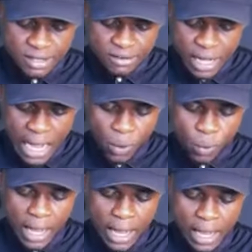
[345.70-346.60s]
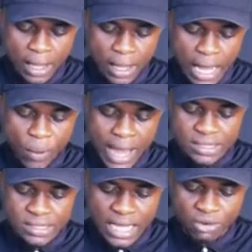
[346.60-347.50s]
How art
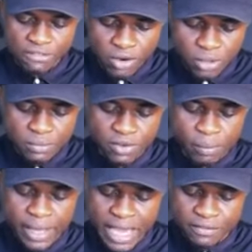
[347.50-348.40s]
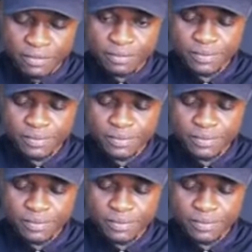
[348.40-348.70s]
thou fallen from heaven?